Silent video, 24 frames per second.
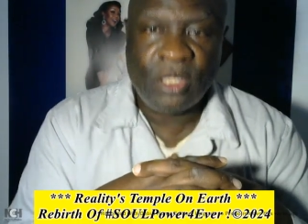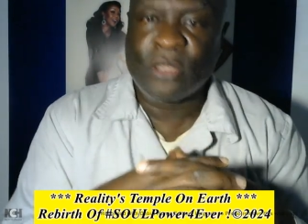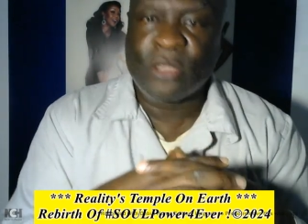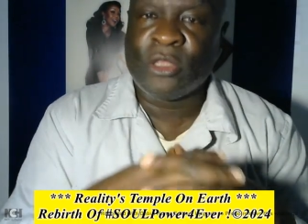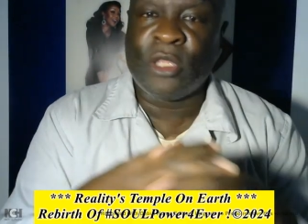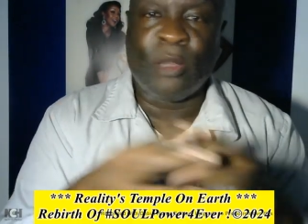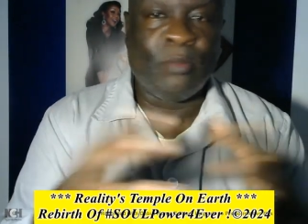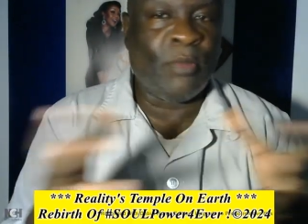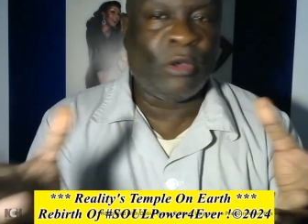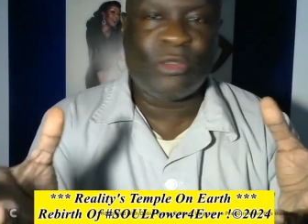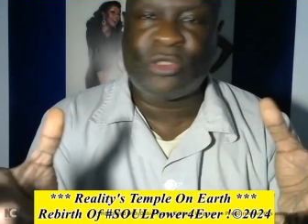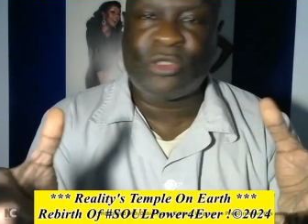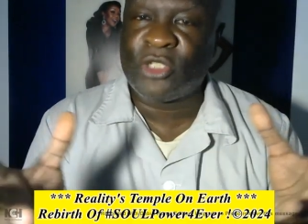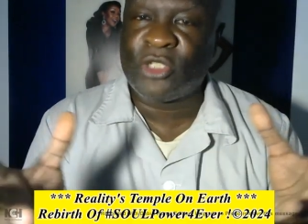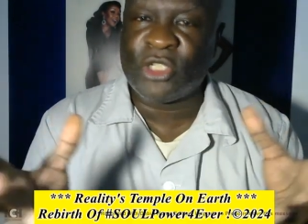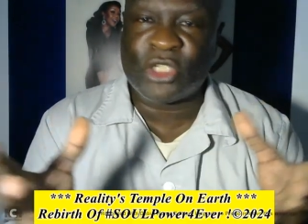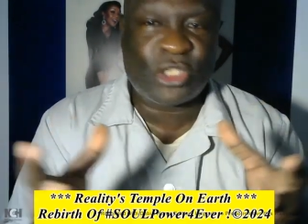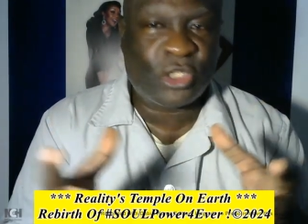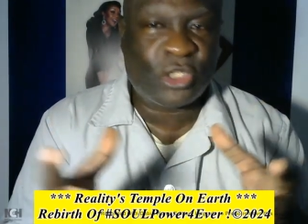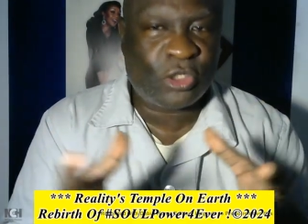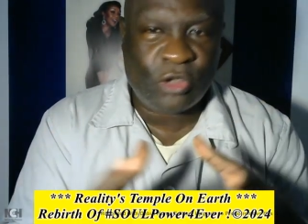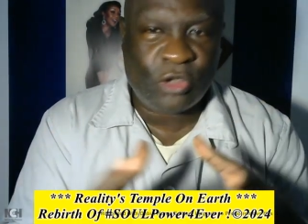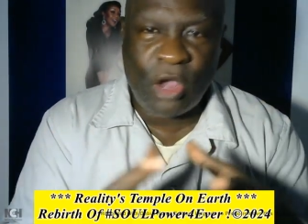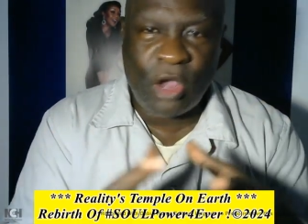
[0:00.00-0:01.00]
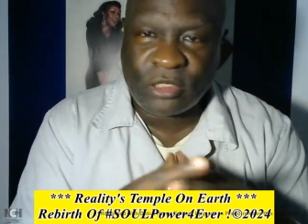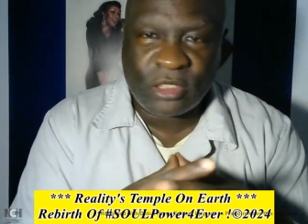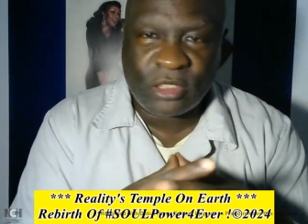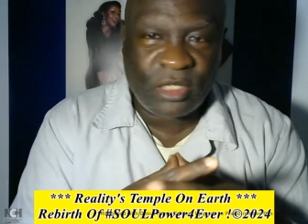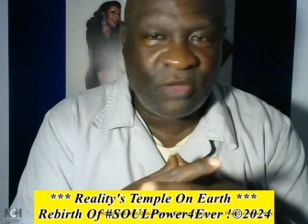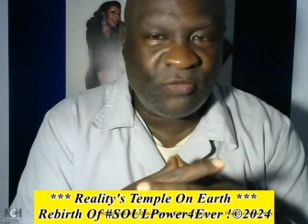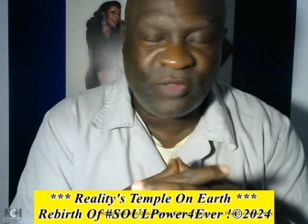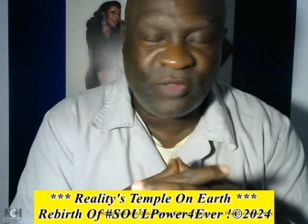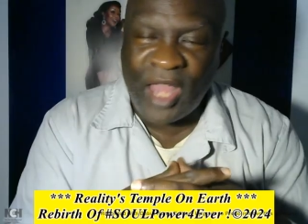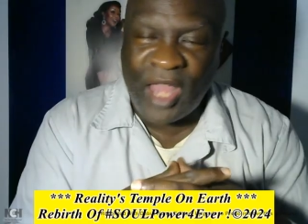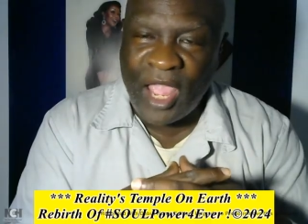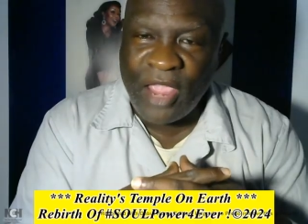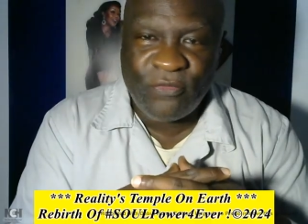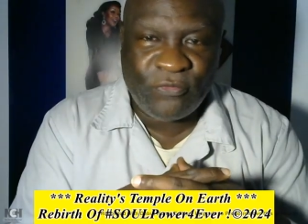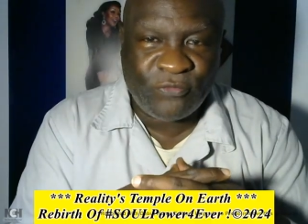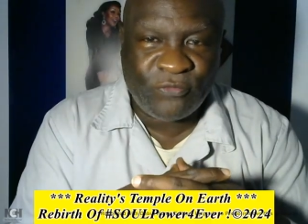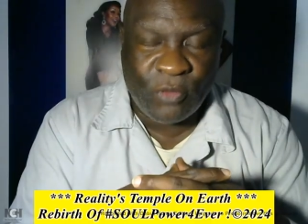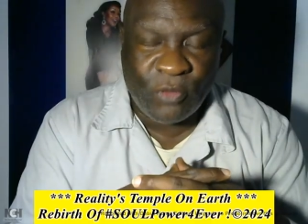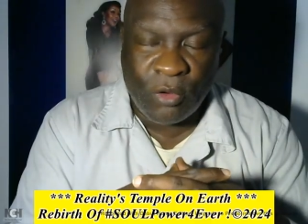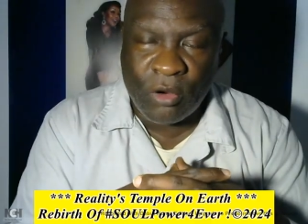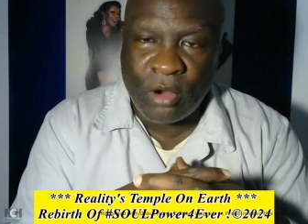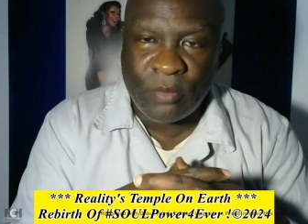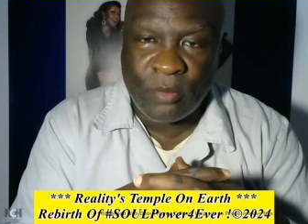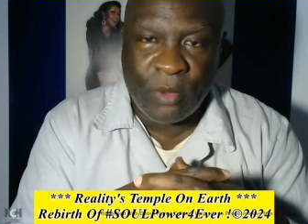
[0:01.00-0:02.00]
the most destructive life
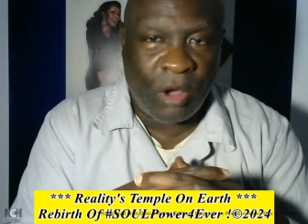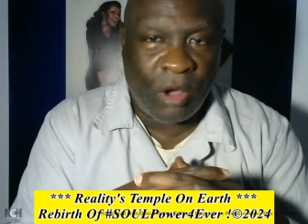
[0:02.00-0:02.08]
form